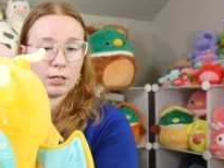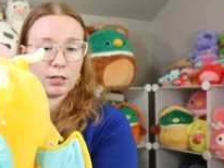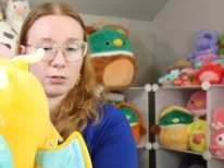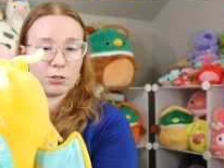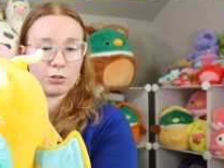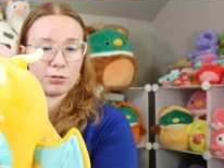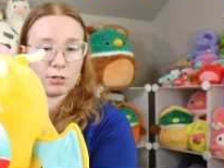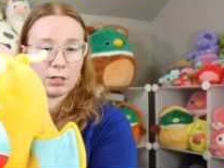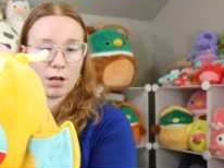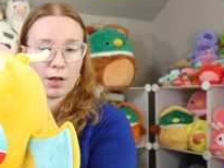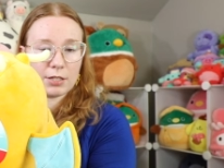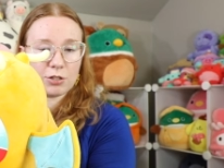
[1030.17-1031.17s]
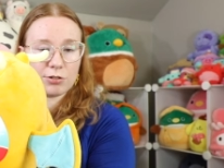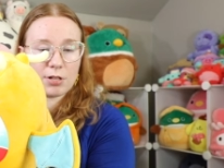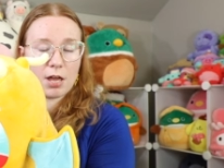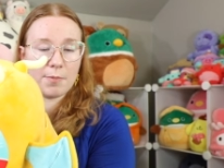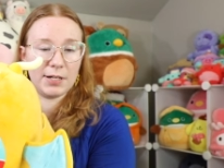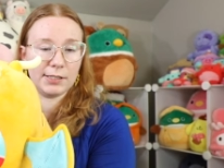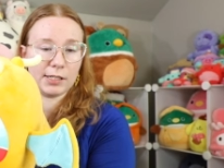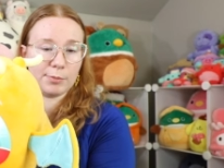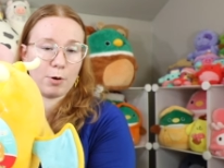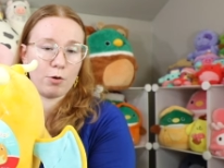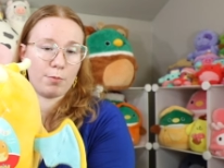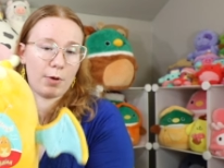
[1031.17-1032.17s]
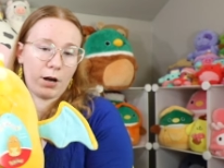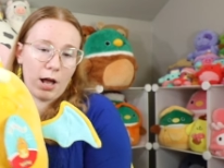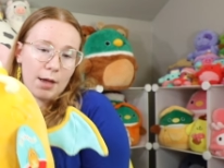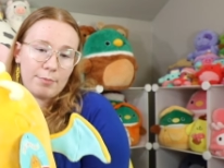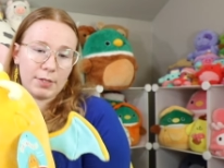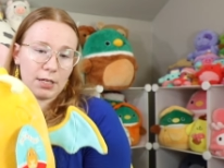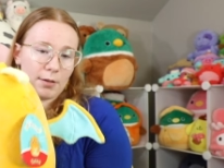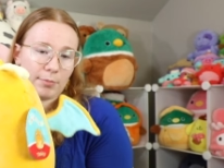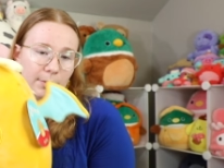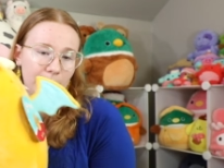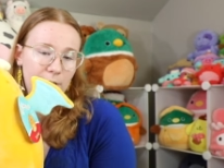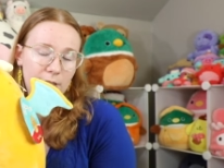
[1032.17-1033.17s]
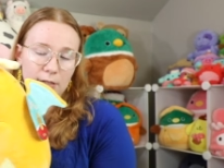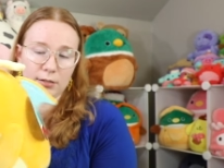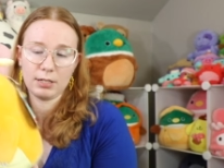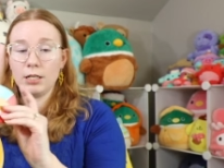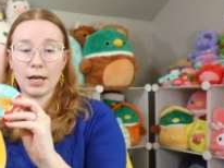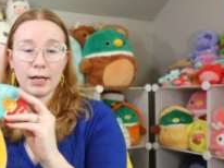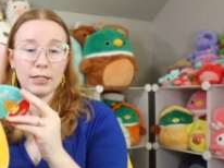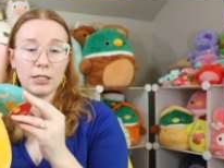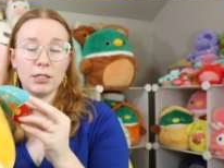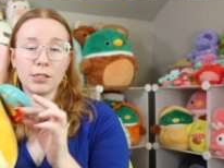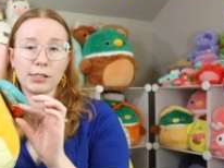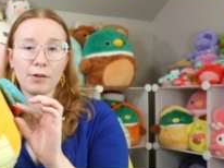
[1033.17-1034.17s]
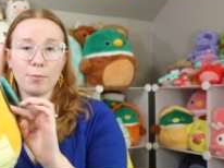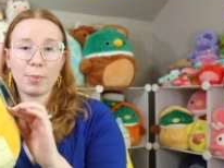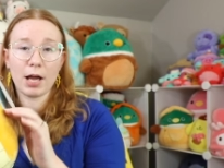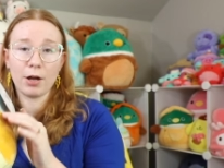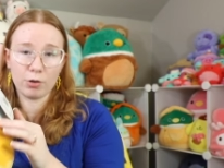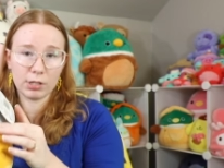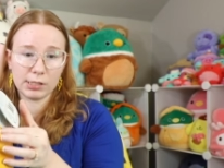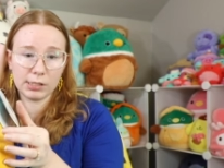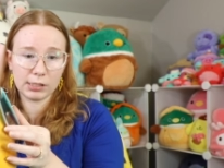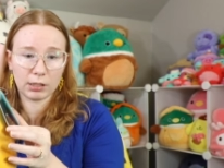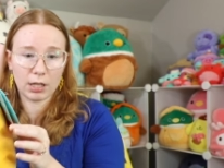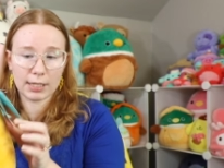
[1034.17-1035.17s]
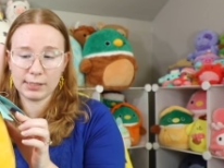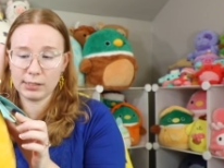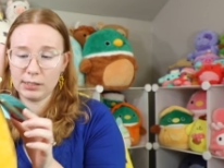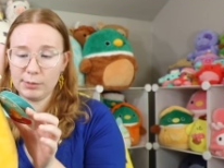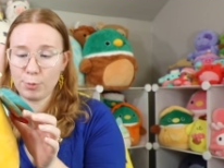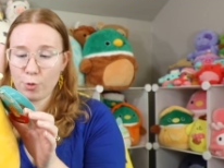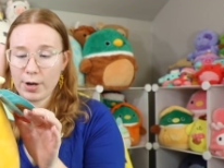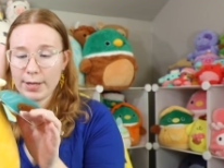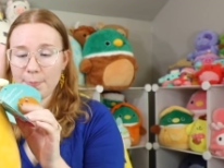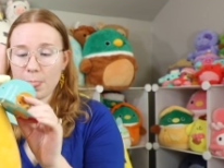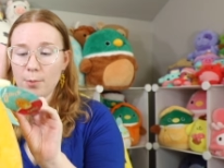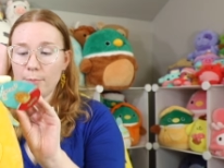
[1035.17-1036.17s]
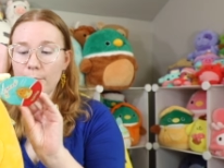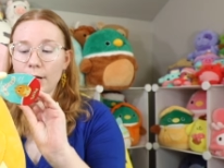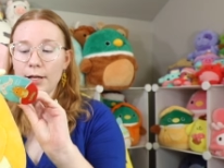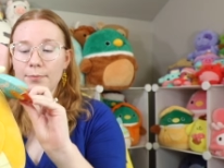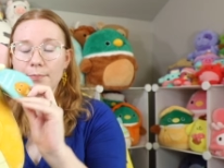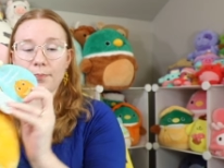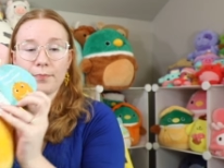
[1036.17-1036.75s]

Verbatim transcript: It's just, it's just him, and it says Pokemon. I, I mean, yeah, he doesn't have a bio because he's a licensed boy. But